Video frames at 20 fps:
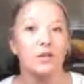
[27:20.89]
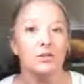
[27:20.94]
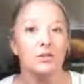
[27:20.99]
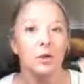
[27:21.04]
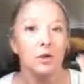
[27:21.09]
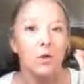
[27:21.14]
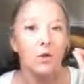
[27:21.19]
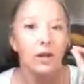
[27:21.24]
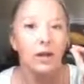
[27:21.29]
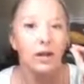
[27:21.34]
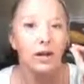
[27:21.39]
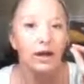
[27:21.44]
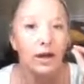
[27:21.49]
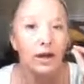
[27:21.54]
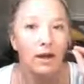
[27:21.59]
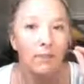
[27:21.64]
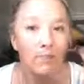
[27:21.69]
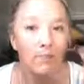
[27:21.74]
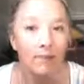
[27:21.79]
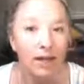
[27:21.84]
So
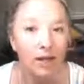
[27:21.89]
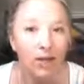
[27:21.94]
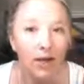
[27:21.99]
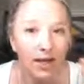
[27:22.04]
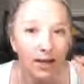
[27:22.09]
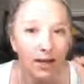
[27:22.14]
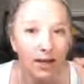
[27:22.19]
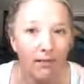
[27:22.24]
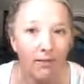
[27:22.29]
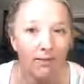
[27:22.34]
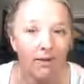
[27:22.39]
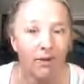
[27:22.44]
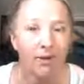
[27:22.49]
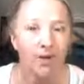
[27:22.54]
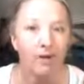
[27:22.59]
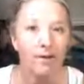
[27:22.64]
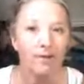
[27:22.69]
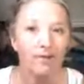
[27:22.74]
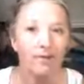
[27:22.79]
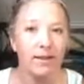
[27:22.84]
Mary and
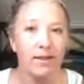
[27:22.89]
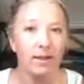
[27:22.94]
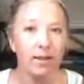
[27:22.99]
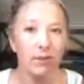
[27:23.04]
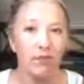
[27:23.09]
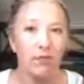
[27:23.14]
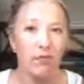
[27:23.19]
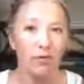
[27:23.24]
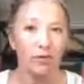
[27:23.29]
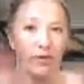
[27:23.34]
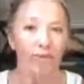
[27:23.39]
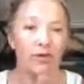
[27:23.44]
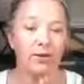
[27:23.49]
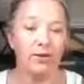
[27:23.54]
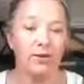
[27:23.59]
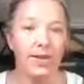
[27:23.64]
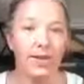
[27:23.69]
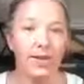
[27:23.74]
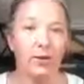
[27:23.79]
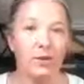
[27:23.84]
Miriam, I'm glad you're both in here
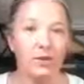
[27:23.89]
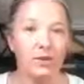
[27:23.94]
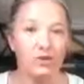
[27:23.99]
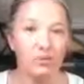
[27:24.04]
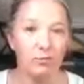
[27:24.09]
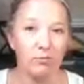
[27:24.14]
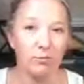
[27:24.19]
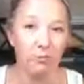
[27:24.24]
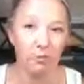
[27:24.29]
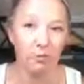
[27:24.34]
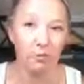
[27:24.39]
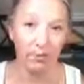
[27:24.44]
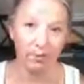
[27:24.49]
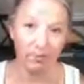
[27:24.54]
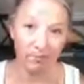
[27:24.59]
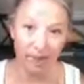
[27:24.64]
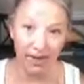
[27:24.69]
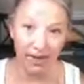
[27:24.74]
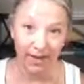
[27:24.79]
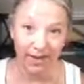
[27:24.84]
together because you both are
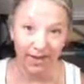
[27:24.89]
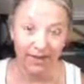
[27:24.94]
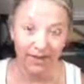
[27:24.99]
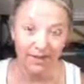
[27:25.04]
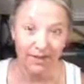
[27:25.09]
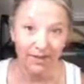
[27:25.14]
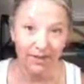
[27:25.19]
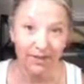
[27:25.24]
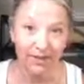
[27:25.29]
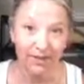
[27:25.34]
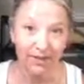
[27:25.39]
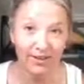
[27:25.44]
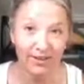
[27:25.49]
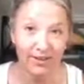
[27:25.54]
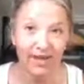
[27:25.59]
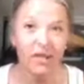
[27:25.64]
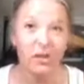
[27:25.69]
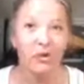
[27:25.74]
right by each other.